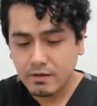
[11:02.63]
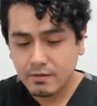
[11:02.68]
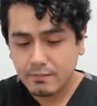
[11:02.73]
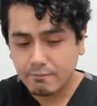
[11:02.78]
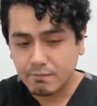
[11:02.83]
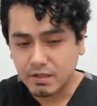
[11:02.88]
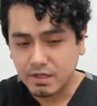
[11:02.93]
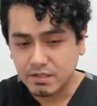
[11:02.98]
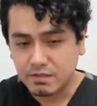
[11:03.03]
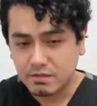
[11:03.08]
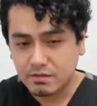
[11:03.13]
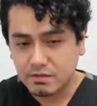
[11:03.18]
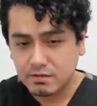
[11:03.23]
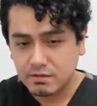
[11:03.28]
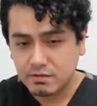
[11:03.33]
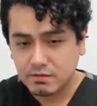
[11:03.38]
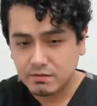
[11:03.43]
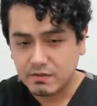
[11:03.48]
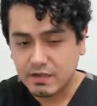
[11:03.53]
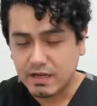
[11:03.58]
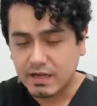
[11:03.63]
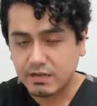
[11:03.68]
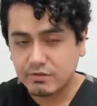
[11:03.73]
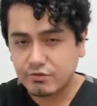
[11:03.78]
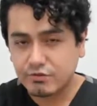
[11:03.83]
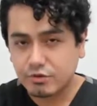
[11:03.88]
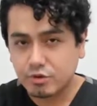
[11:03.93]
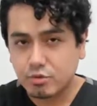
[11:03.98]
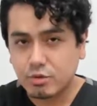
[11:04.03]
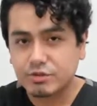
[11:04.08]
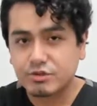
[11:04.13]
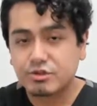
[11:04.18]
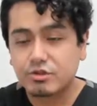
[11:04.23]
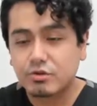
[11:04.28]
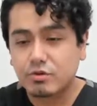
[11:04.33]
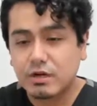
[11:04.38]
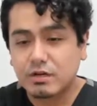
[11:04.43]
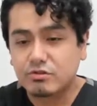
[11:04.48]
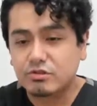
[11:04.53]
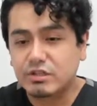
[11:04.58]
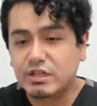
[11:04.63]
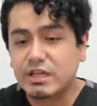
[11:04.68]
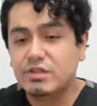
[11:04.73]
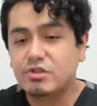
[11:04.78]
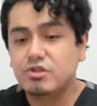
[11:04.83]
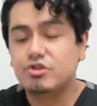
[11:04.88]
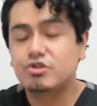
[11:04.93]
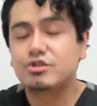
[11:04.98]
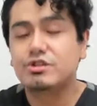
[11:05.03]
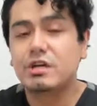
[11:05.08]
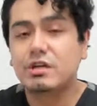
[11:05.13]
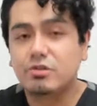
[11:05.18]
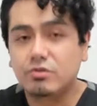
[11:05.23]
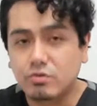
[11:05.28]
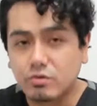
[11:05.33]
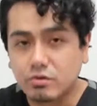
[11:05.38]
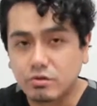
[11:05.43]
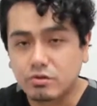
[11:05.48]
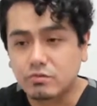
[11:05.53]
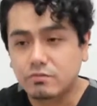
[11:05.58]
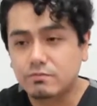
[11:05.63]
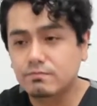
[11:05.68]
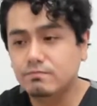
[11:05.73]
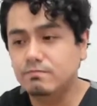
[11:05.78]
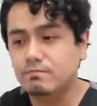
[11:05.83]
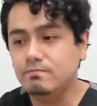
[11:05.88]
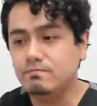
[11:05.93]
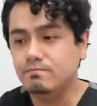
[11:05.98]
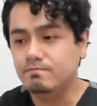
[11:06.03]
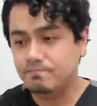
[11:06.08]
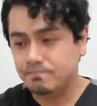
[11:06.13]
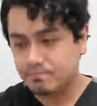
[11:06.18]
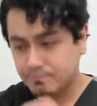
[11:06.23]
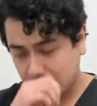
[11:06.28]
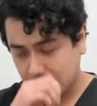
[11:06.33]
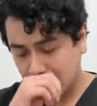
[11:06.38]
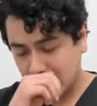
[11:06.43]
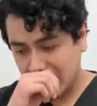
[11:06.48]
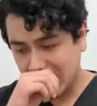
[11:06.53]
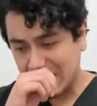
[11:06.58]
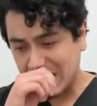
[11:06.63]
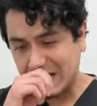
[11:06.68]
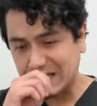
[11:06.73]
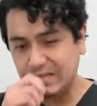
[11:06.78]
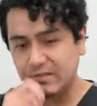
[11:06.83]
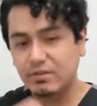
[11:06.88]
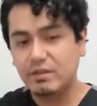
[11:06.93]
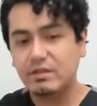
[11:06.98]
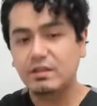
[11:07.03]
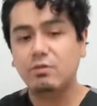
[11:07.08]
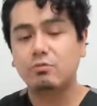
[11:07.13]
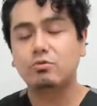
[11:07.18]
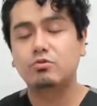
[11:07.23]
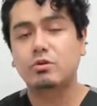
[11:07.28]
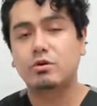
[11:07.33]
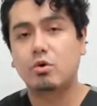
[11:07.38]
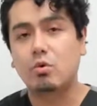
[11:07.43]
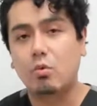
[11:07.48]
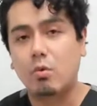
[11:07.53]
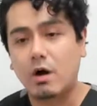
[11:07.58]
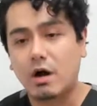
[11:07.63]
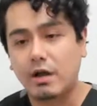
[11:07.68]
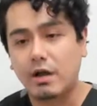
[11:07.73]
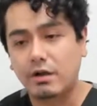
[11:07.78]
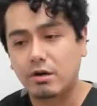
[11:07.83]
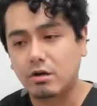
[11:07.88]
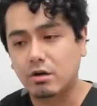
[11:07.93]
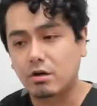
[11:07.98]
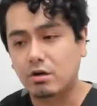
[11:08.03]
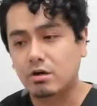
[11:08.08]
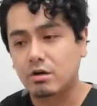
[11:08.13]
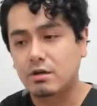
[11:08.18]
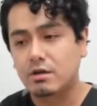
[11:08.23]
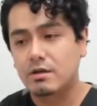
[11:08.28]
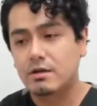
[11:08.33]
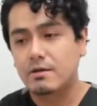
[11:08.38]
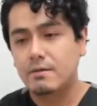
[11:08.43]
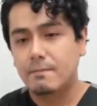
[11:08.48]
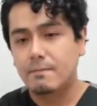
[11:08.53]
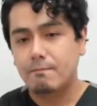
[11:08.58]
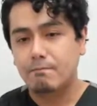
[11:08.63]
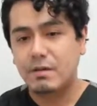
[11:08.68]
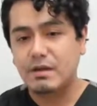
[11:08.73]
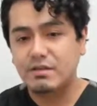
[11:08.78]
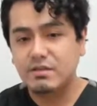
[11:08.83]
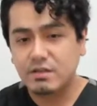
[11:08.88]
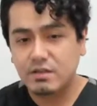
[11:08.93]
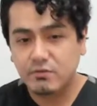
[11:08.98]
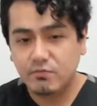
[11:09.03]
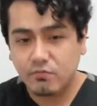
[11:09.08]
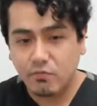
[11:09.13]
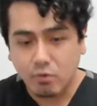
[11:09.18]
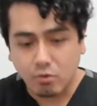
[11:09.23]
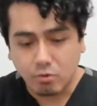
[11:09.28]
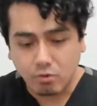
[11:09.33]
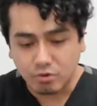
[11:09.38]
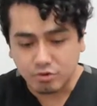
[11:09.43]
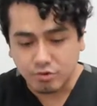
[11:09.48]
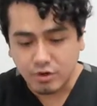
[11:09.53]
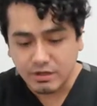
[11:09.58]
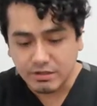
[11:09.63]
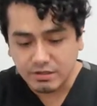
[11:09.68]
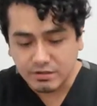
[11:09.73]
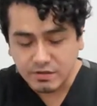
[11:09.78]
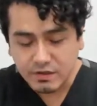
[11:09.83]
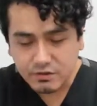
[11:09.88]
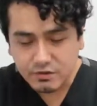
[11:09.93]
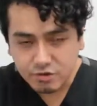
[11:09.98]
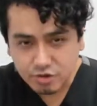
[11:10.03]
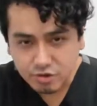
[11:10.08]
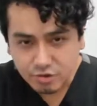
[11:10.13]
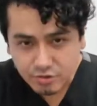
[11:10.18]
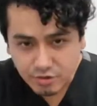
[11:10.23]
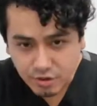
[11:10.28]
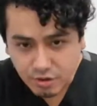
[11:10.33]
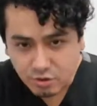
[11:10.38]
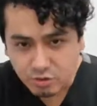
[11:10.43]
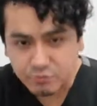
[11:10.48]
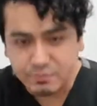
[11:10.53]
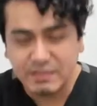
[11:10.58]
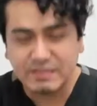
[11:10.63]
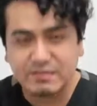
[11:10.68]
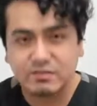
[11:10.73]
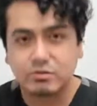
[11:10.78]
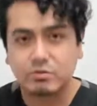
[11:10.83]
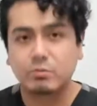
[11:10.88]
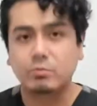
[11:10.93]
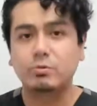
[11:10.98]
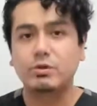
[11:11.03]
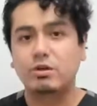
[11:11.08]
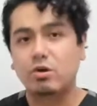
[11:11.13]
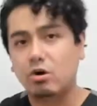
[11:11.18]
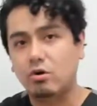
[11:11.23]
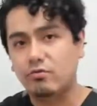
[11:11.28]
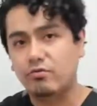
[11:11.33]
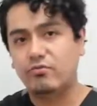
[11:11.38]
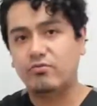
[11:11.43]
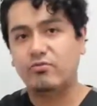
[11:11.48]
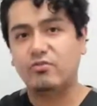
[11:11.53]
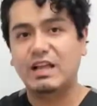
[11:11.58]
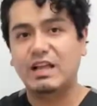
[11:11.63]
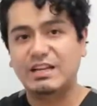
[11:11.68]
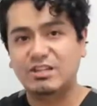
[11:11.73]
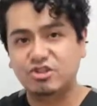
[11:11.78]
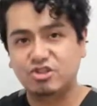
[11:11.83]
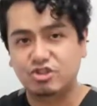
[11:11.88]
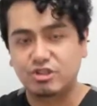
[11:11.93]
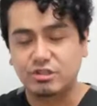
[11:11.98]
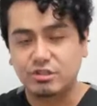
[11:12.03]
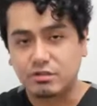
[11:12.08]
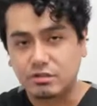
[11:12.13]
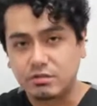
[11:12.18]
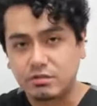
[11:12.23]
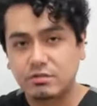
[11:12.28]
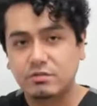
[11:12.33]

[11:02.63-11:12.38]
But to answer your question directly, in general, anything that would require bending forward, trying to touch your toes, basically what we call flexion,